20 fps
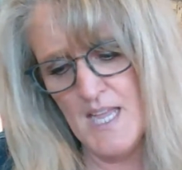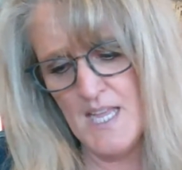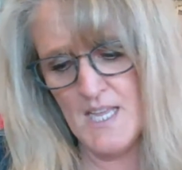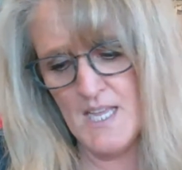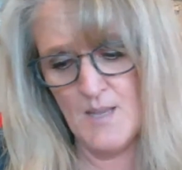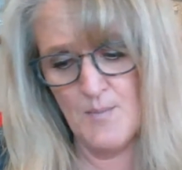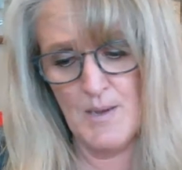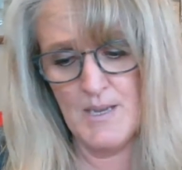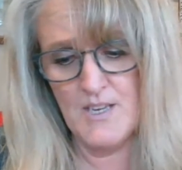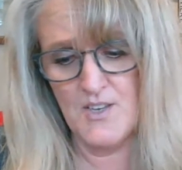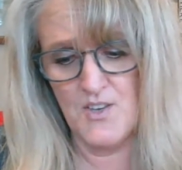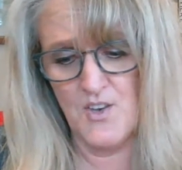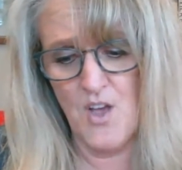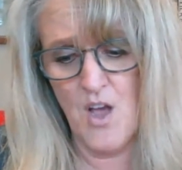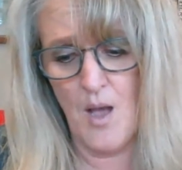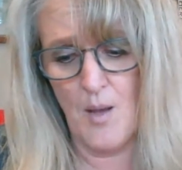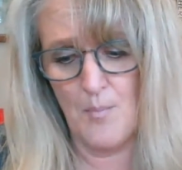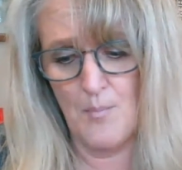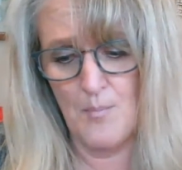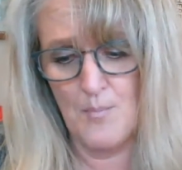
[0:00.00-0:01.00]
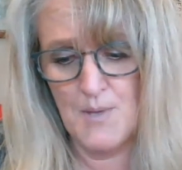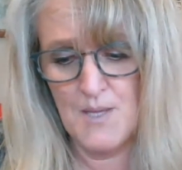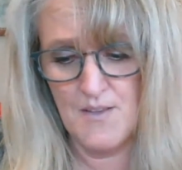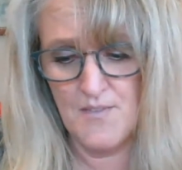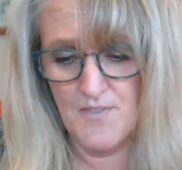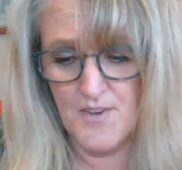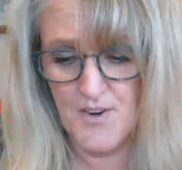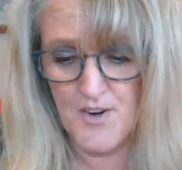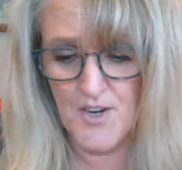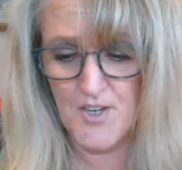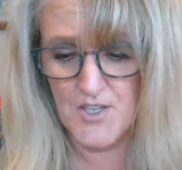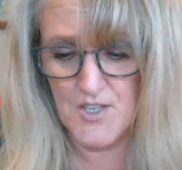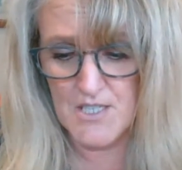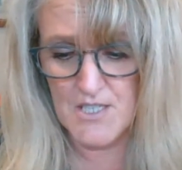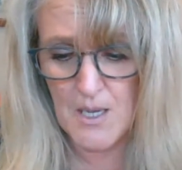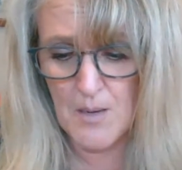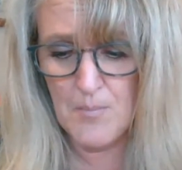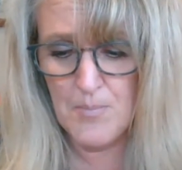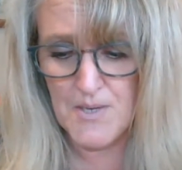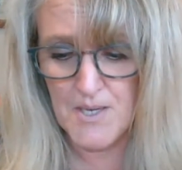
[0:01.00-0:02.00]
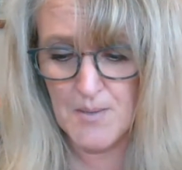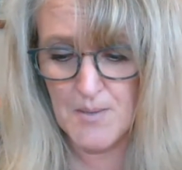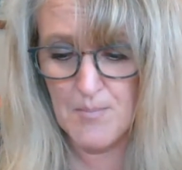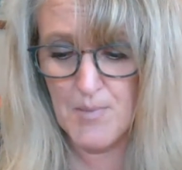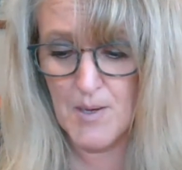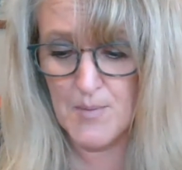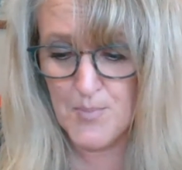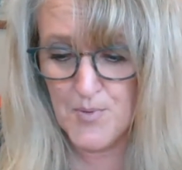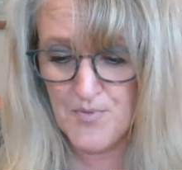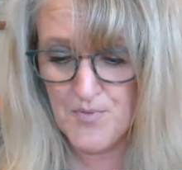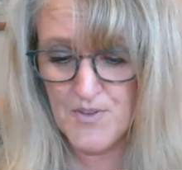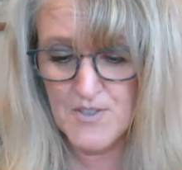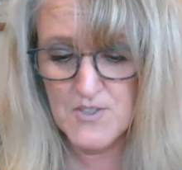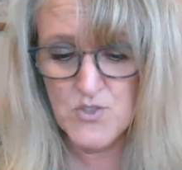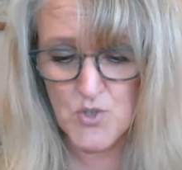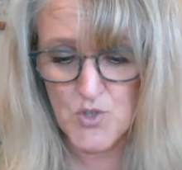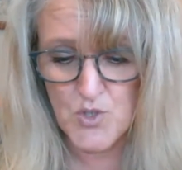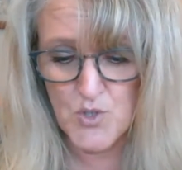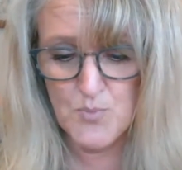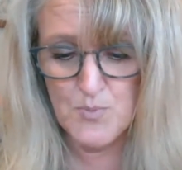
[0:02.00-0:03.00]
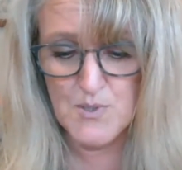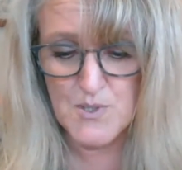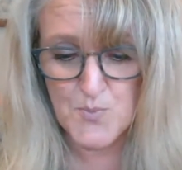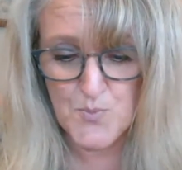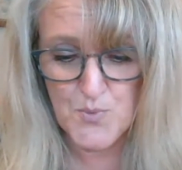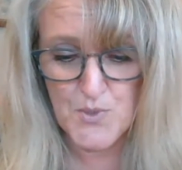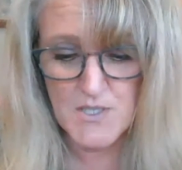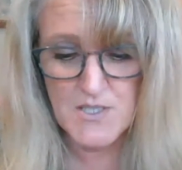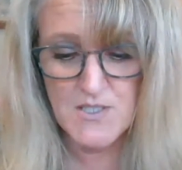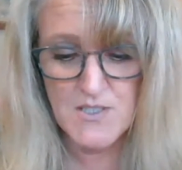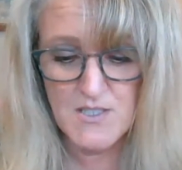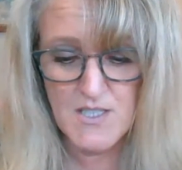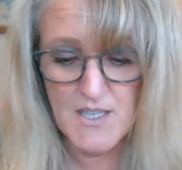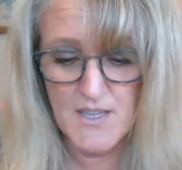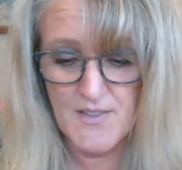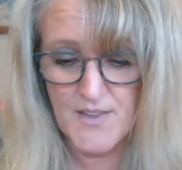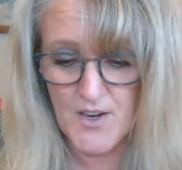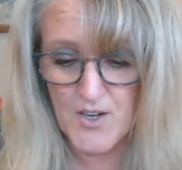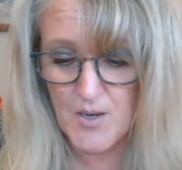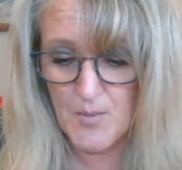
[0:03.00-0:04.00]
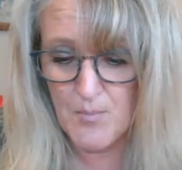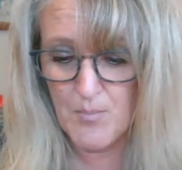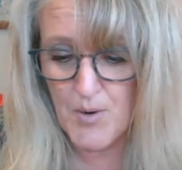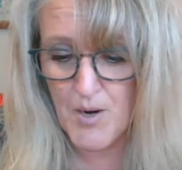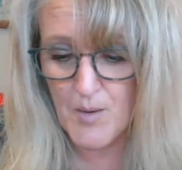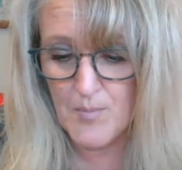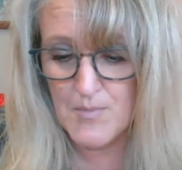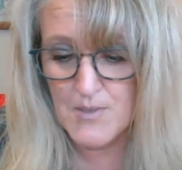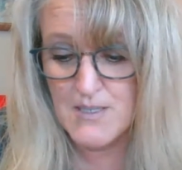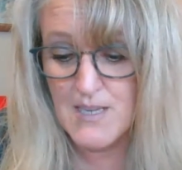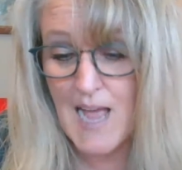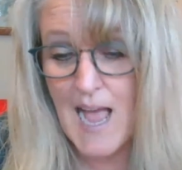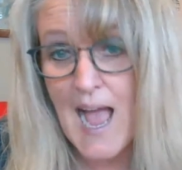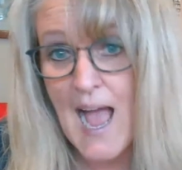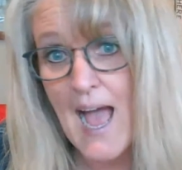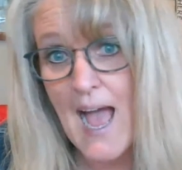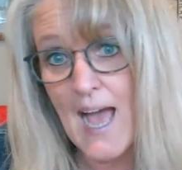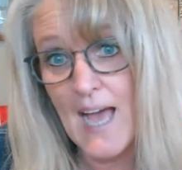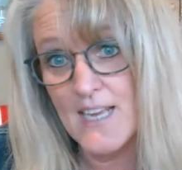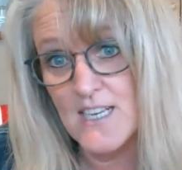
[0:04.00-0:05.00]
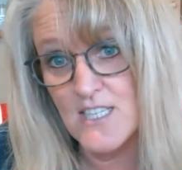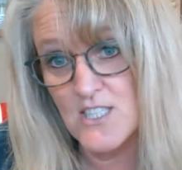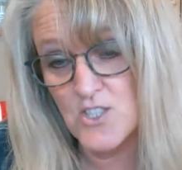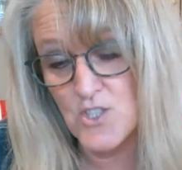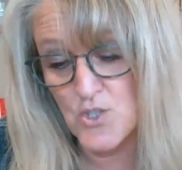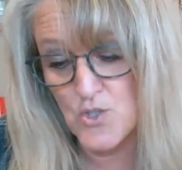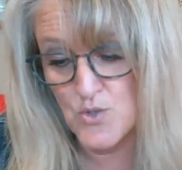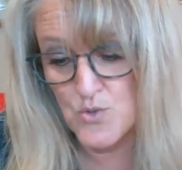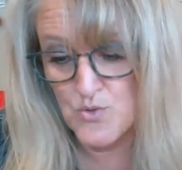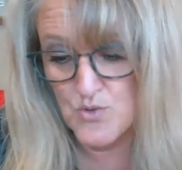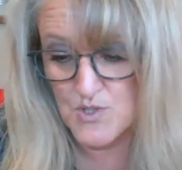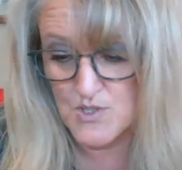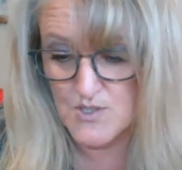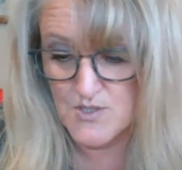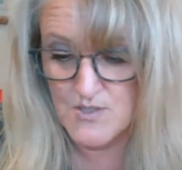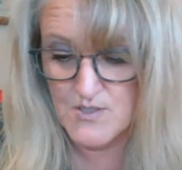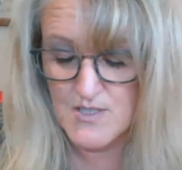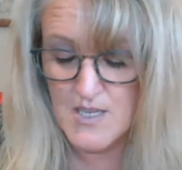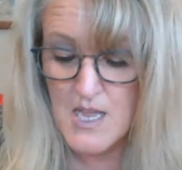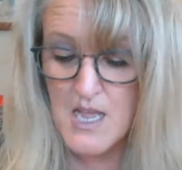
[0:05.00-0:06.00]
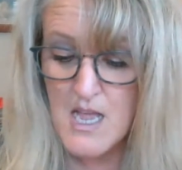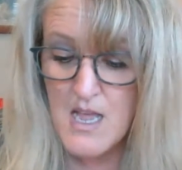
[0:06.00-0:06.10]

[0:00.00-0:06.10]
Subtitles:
He might not be very good company, but Professor Lupin's presence in their compartment had its uses.